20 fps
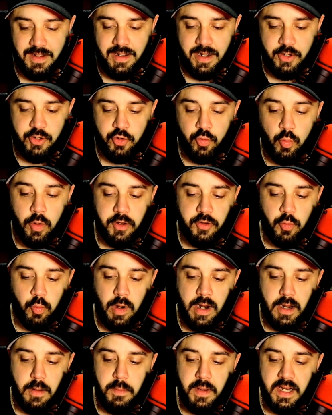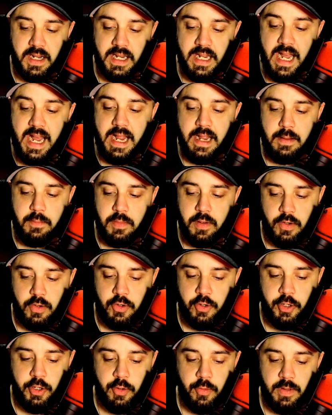I just wanted to recommend a game
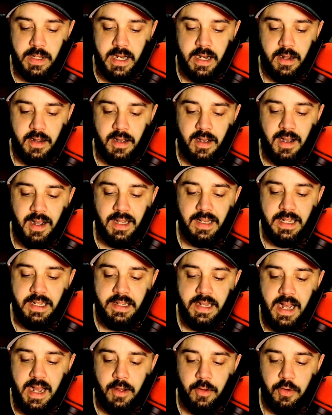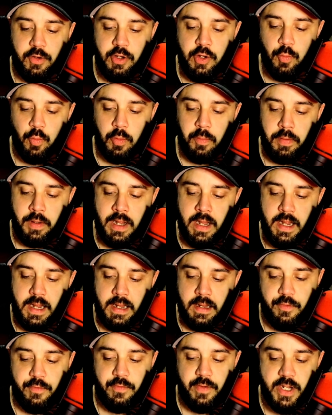to you that I highly doubt you will
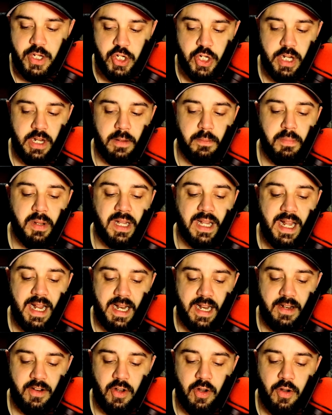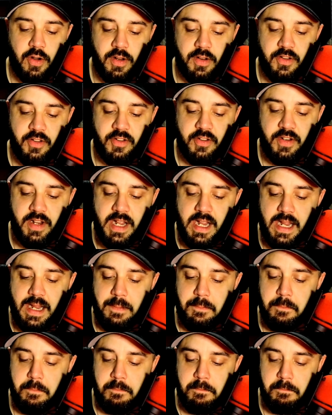play. Fishing Planet on
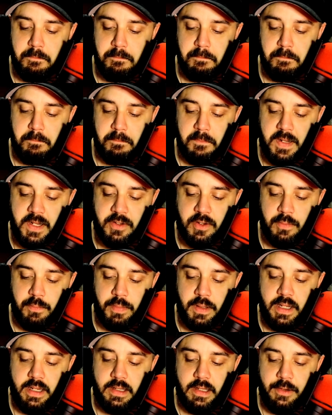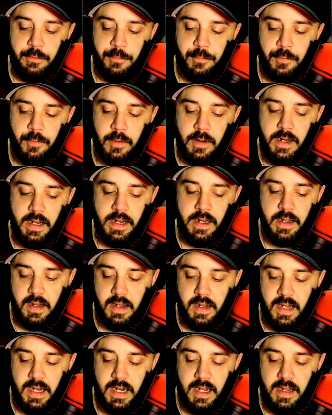Steam. Hmm, it's completely free,
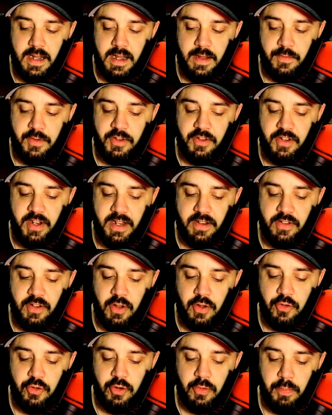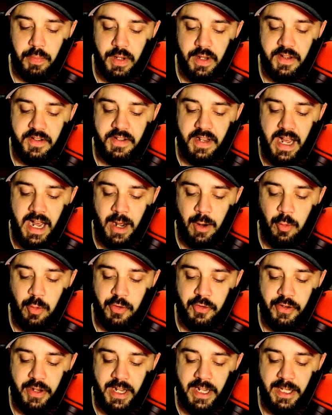and I have 600 plus
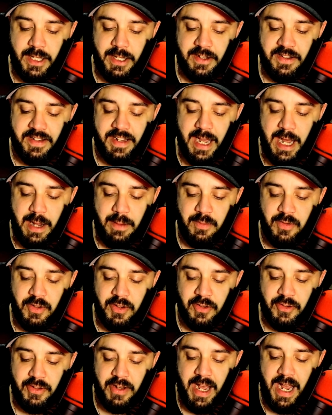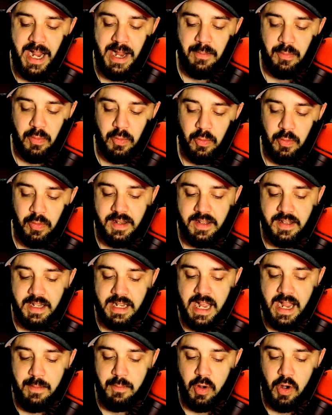hours in this game since April. The
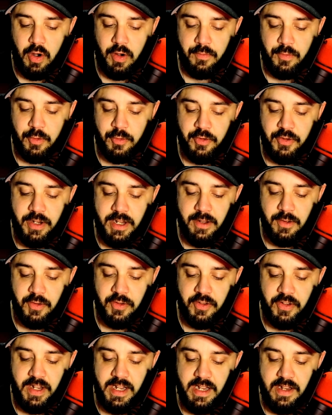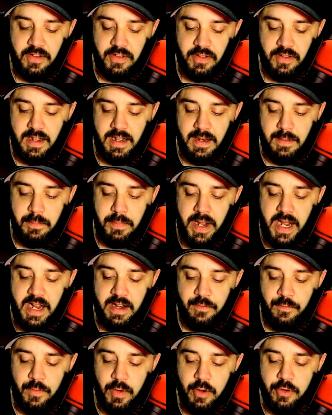game offers DLCs and
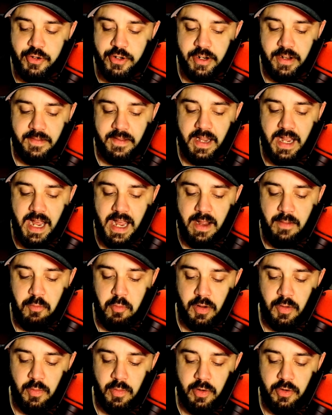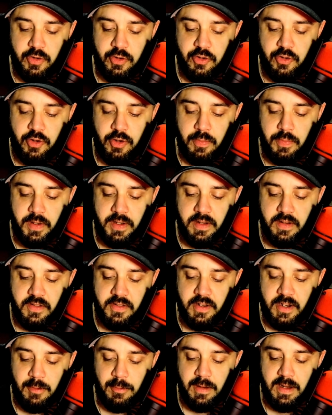paid version of the game, which is stupid
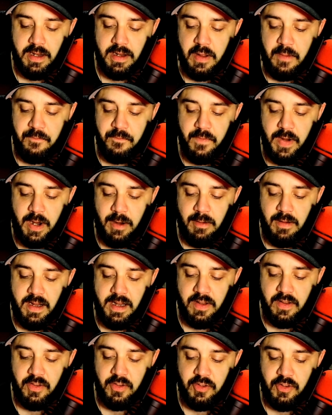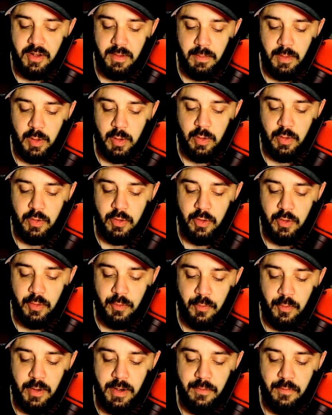considering very similar to the
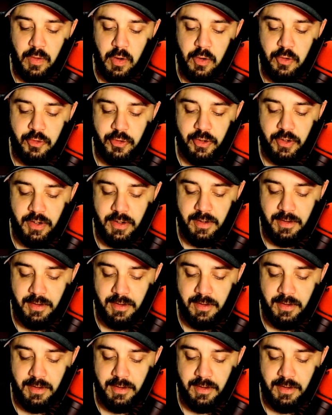free version.